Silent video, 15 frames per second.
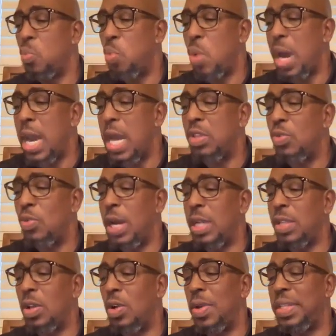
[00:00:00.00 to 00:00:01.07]
Why do
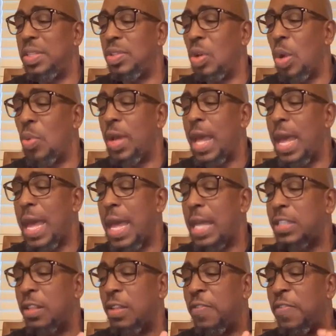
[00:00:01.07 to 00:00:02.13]
I know he saw with
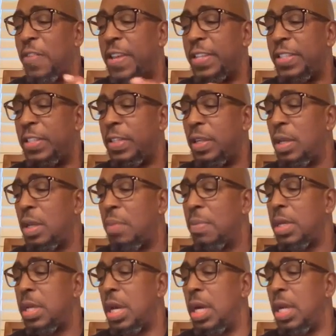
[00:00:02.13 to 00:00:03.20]
eyes of the flesh?
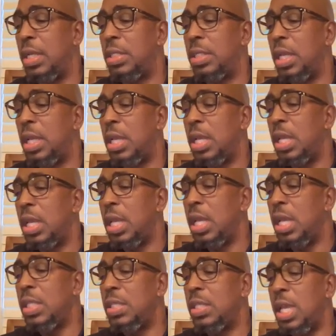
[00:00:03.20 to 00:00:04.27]
Because
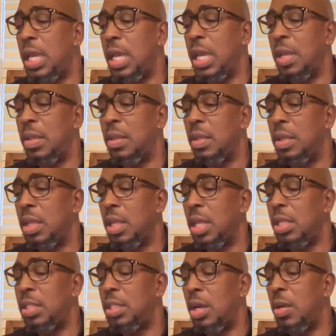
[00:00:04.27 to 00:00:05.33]
he said,
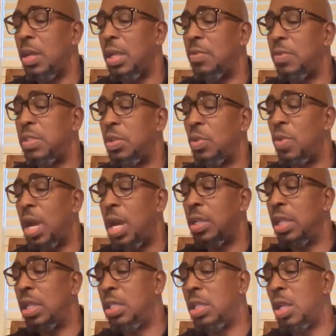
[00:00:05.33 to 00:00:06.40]
he saw he was
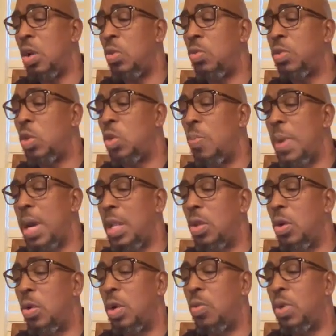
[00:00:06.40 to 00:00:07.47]
surrounded. He said, Oh no, my
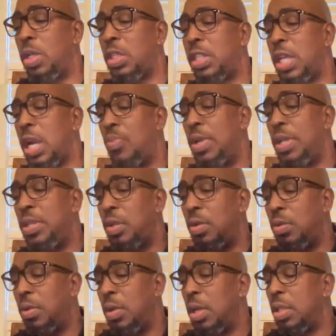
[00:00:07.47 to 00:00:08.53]
Lord, what shall we
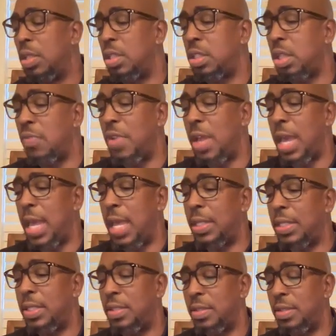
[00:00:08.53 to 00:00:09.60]
do? The servant
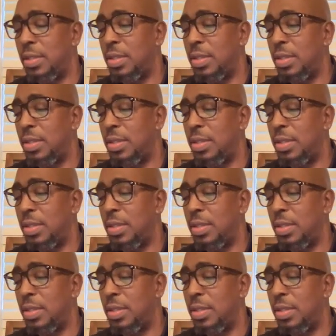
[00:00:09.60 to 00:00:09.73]
asked.